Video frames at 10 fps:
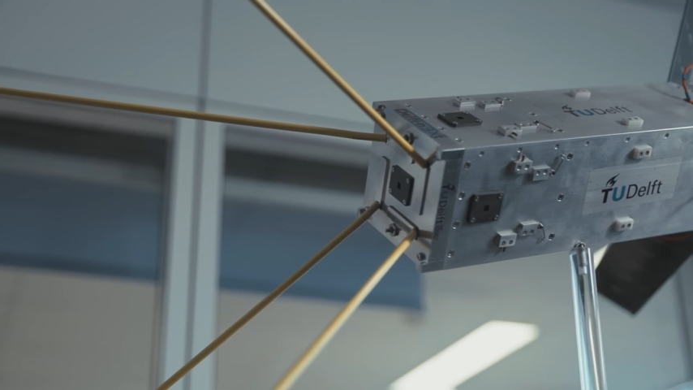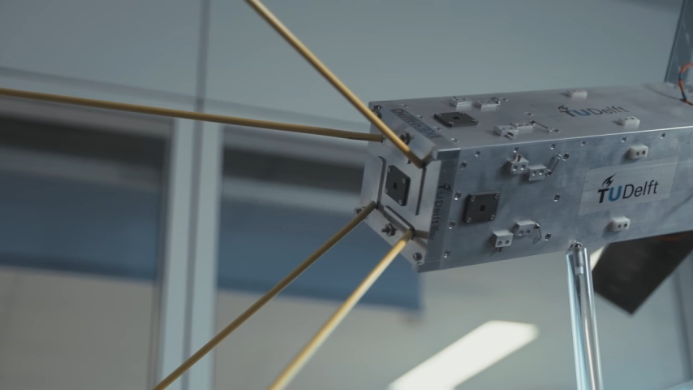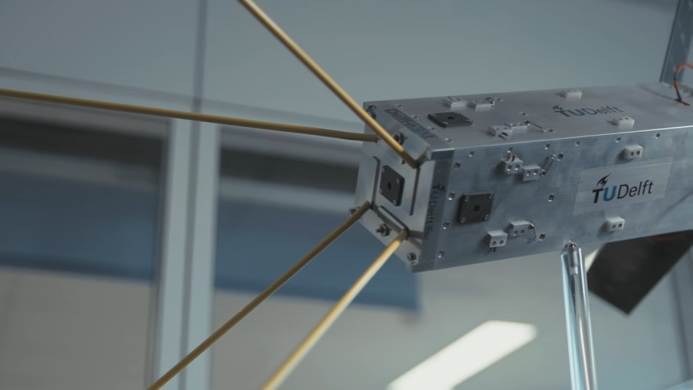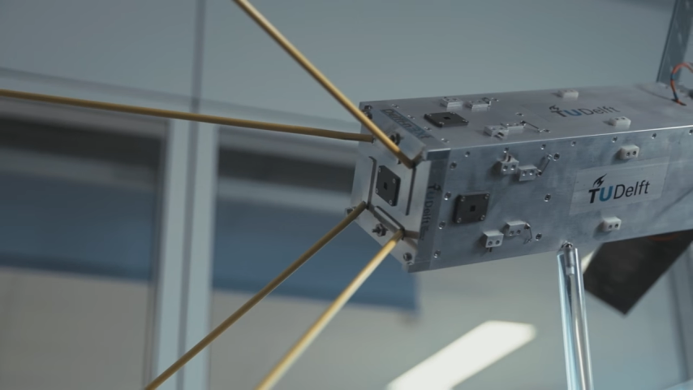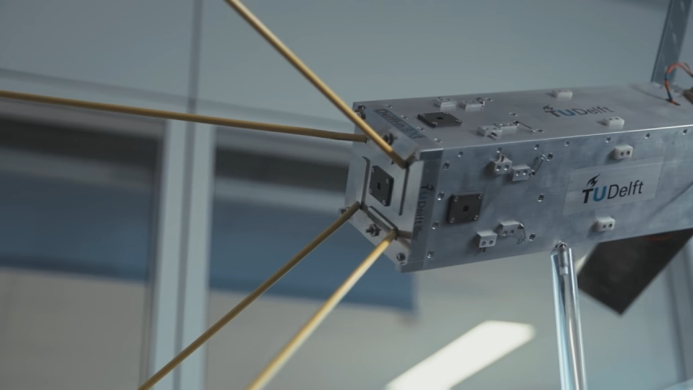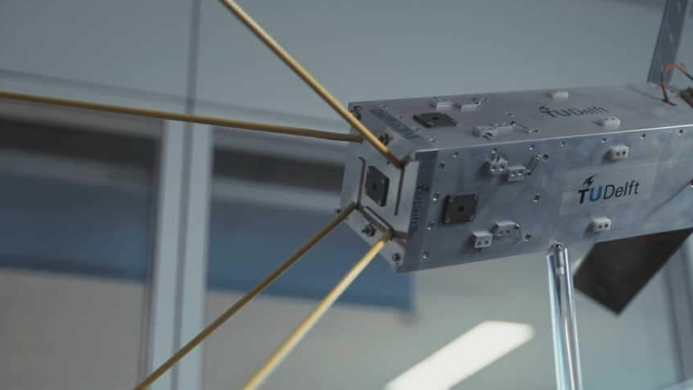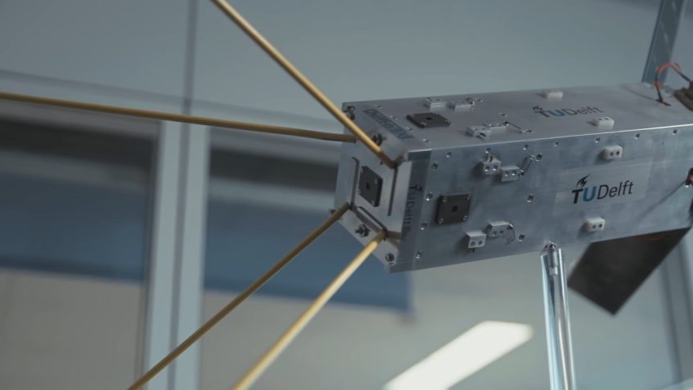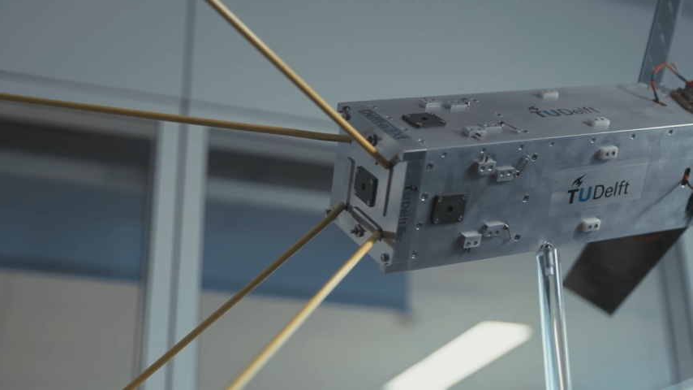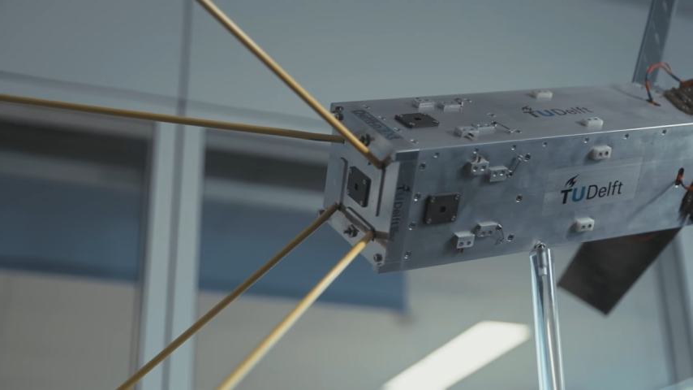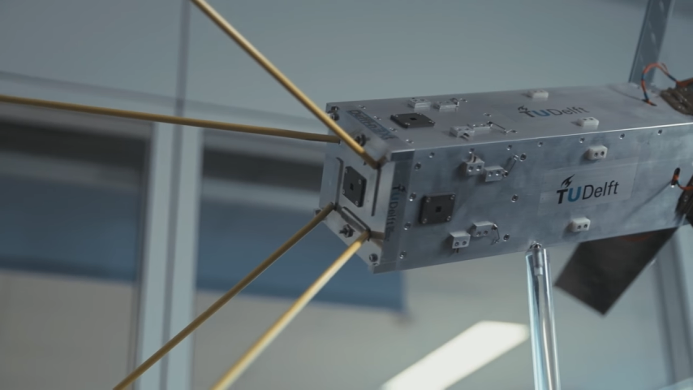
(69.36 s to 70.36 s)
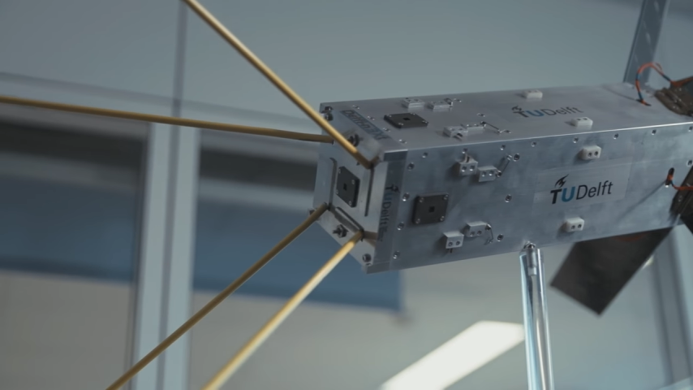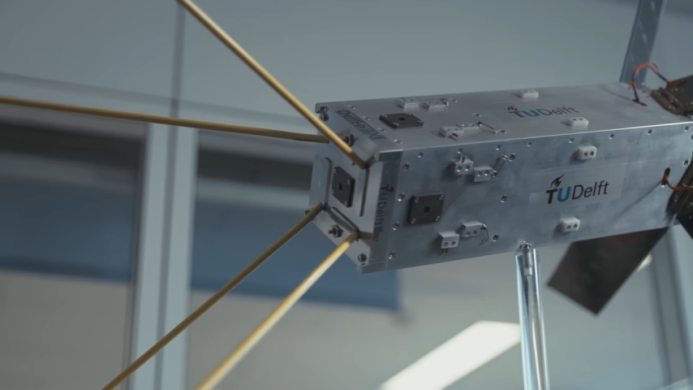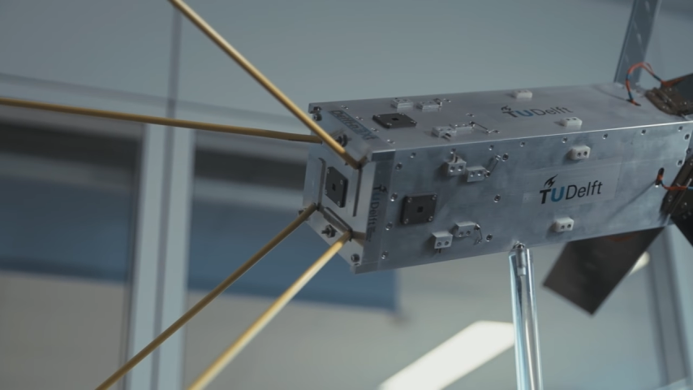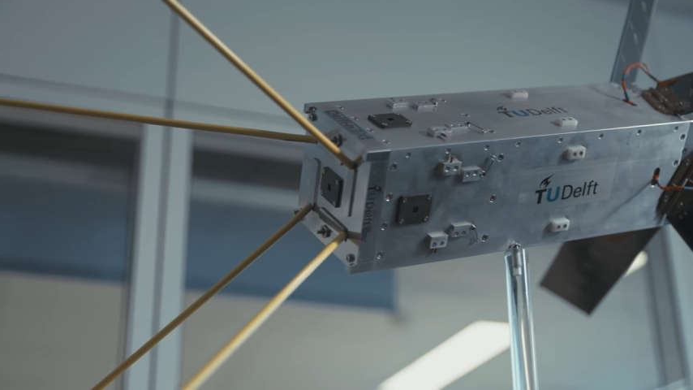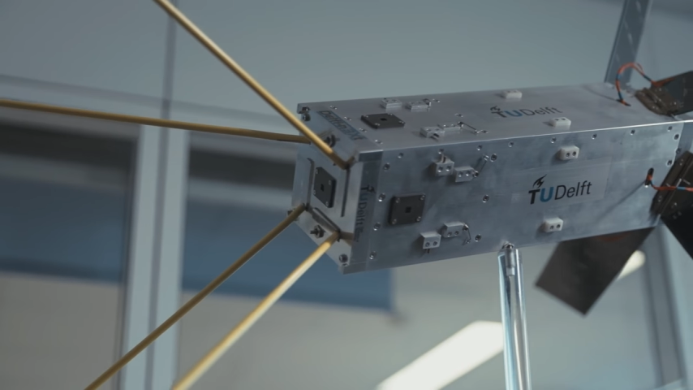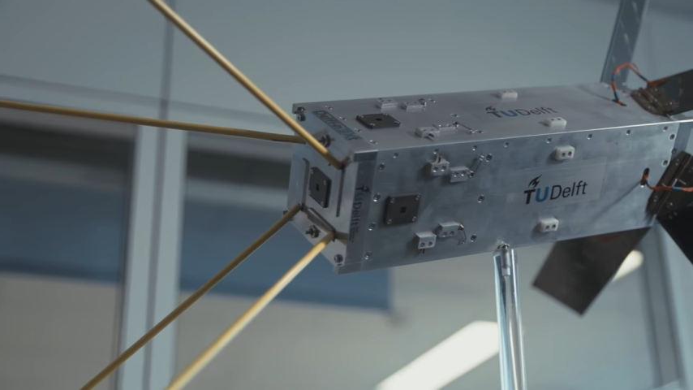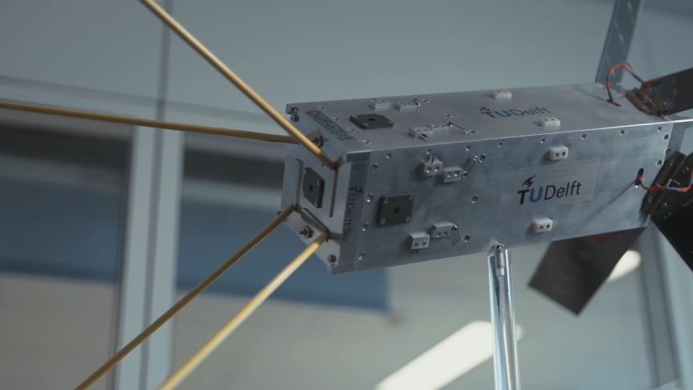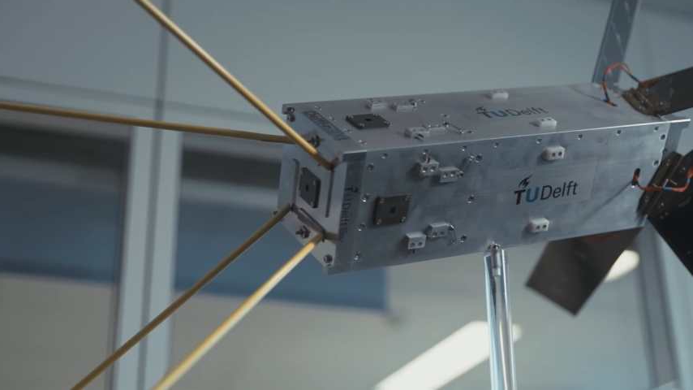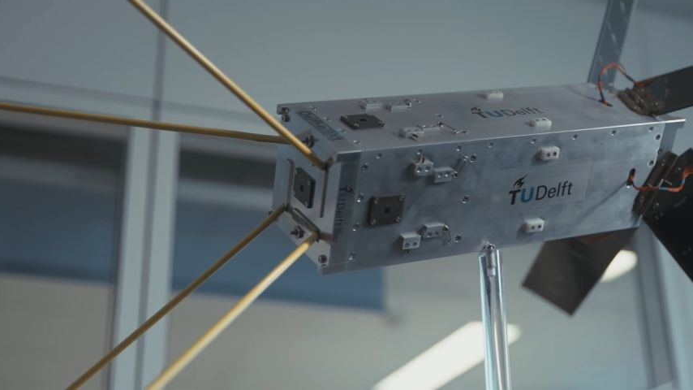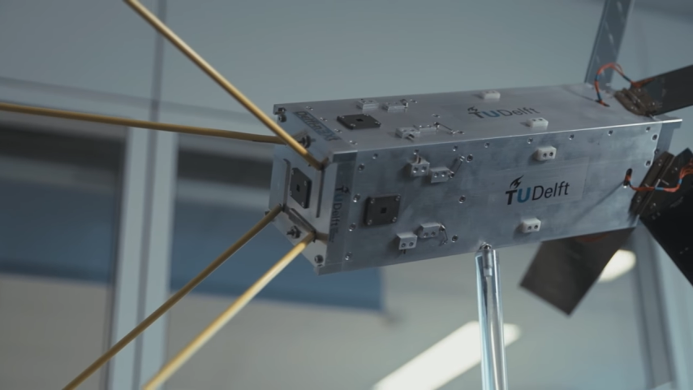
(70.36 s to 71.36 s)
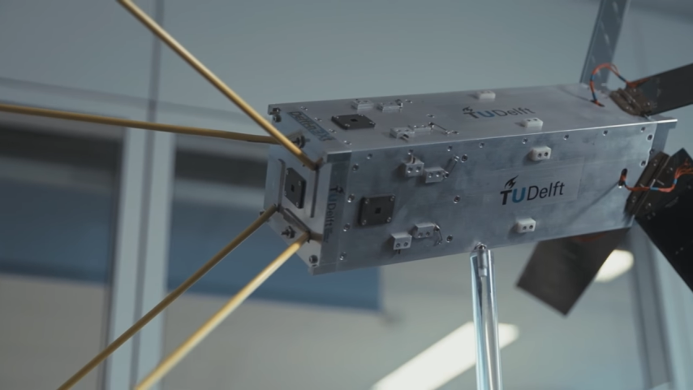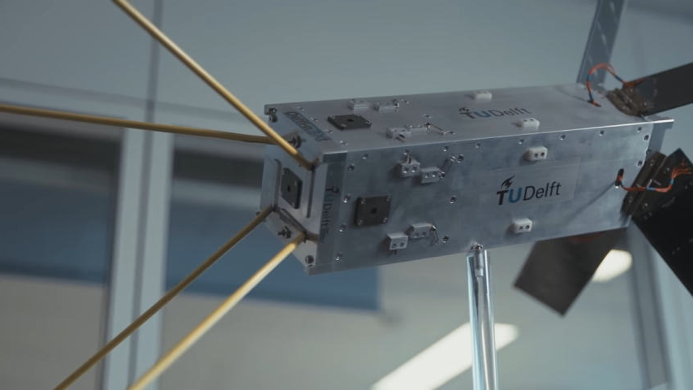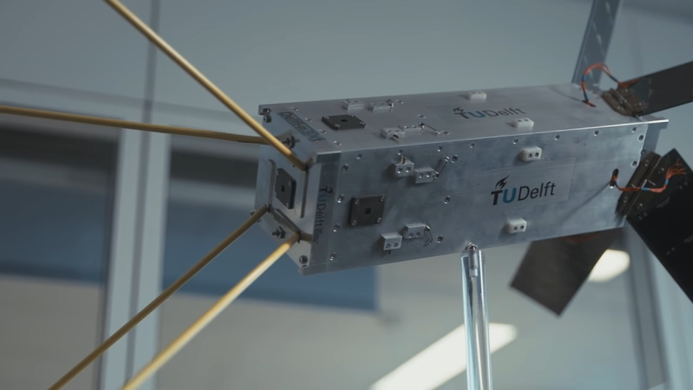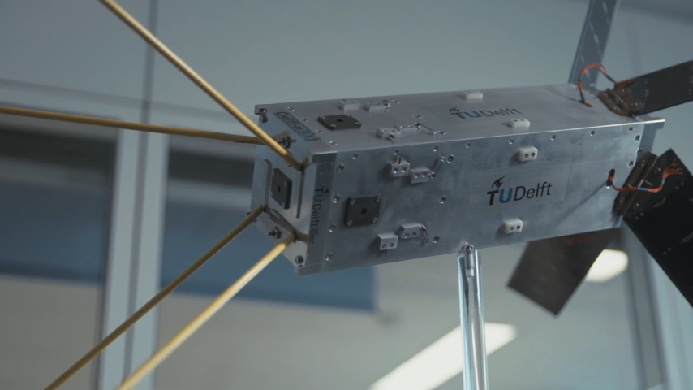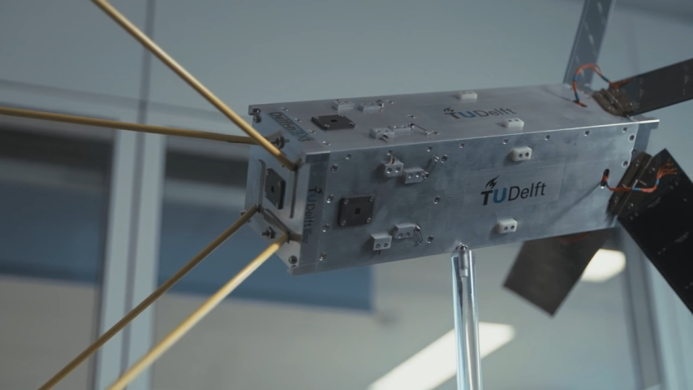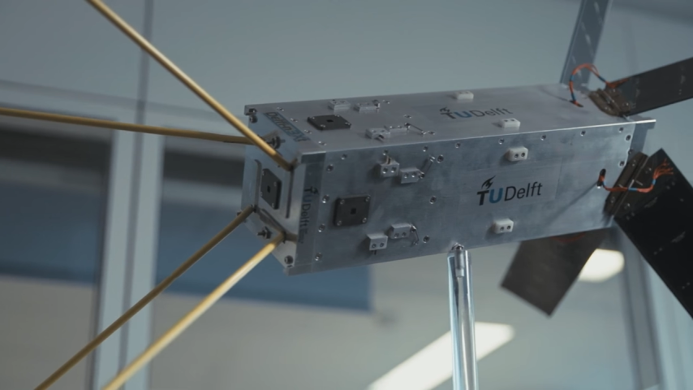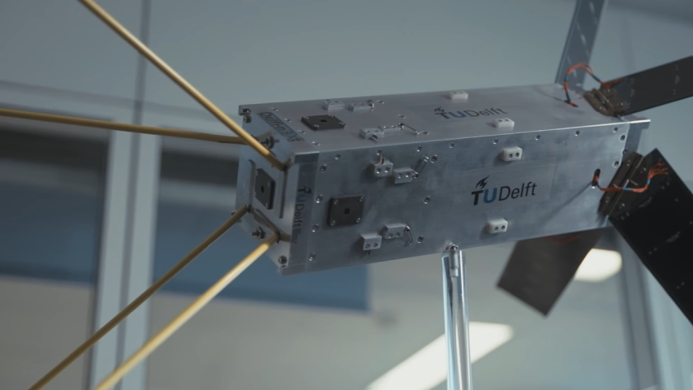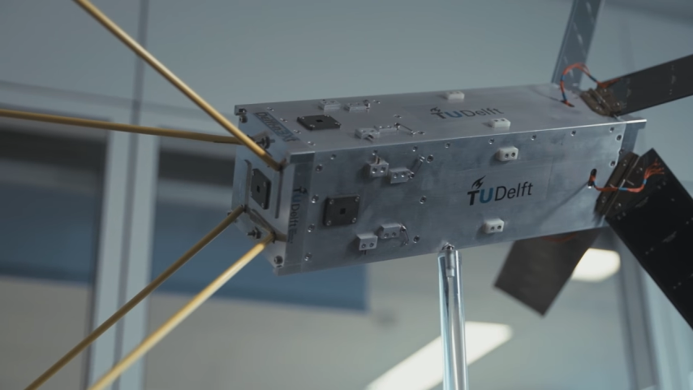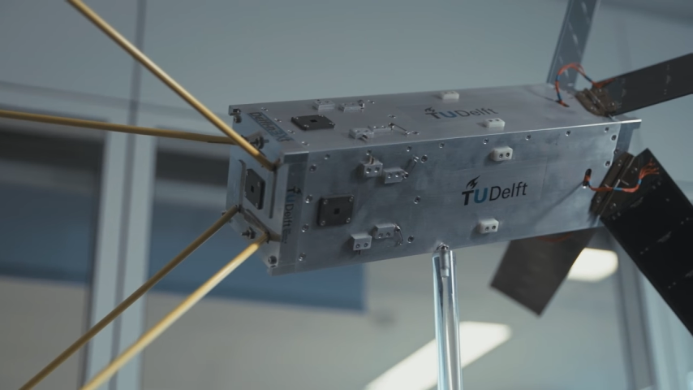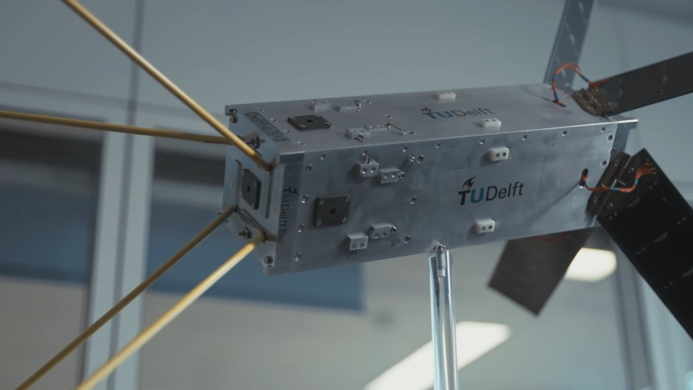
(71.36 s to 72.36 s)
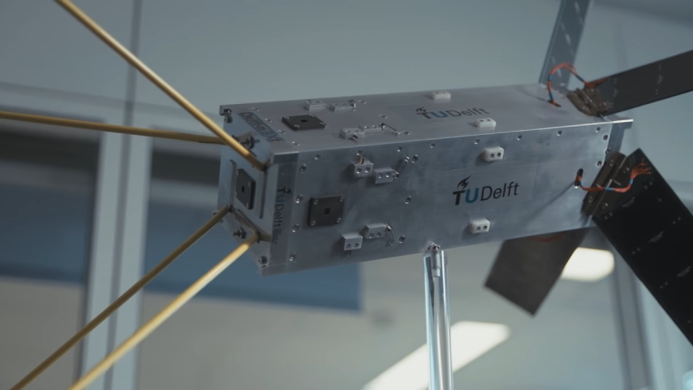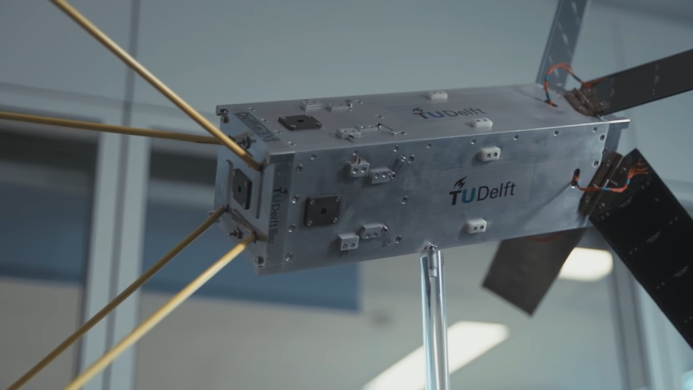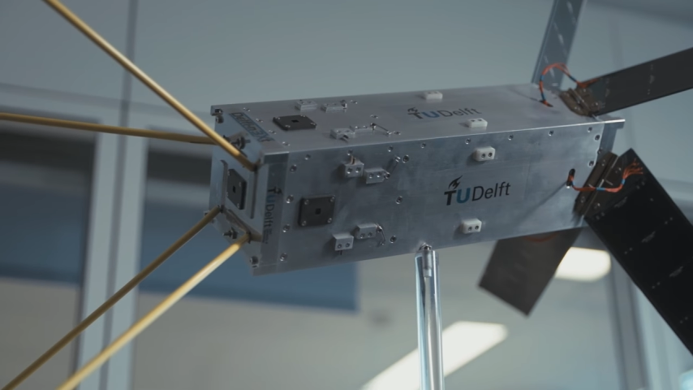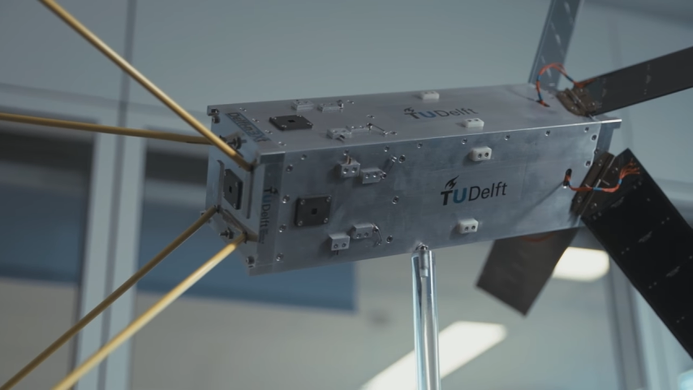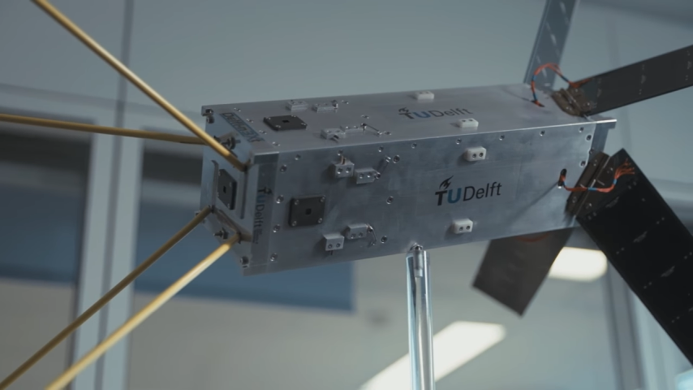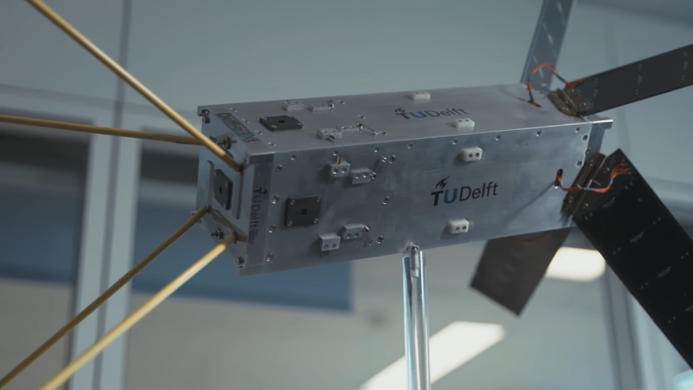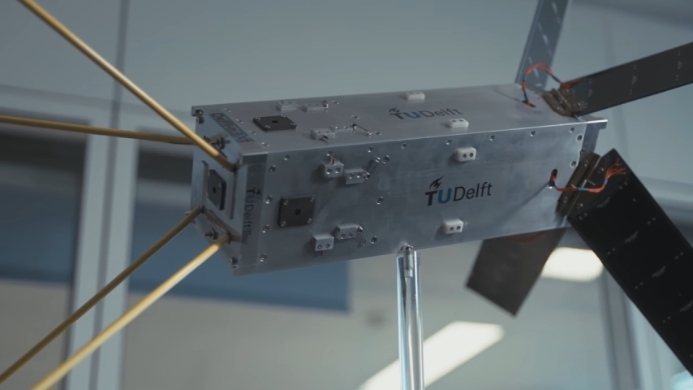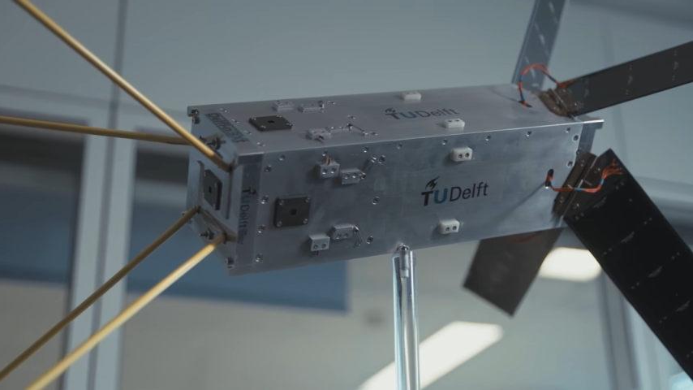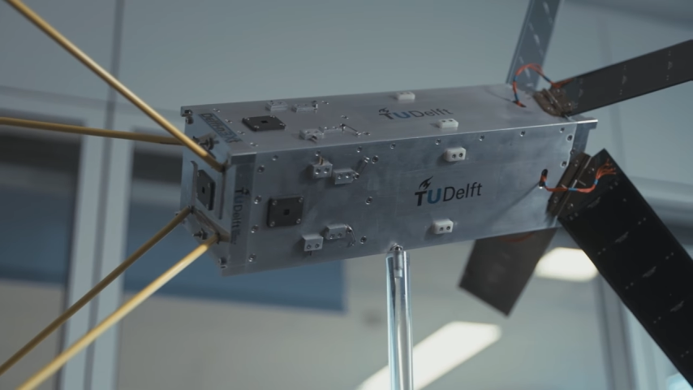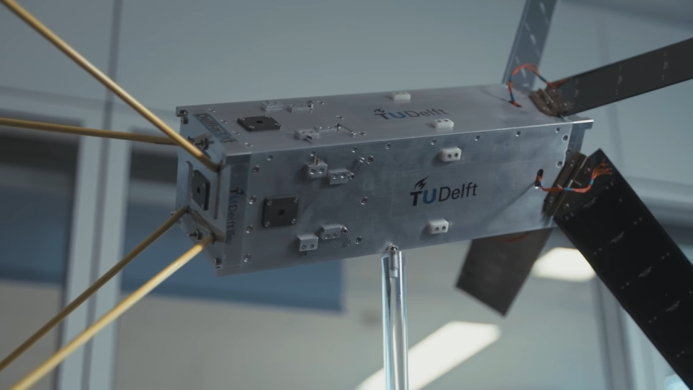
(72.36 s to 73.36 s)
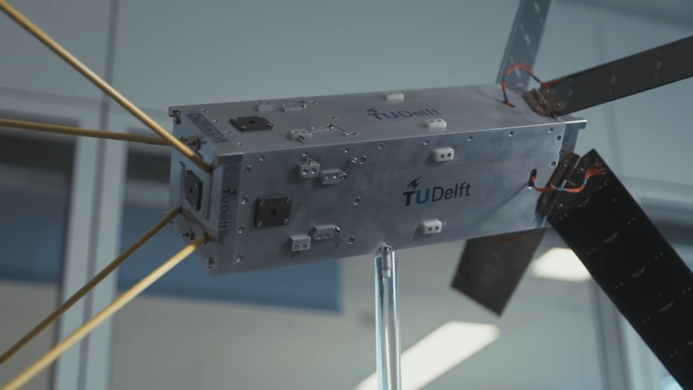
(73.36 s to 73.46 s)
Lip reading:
Nobody's mouth can be seen.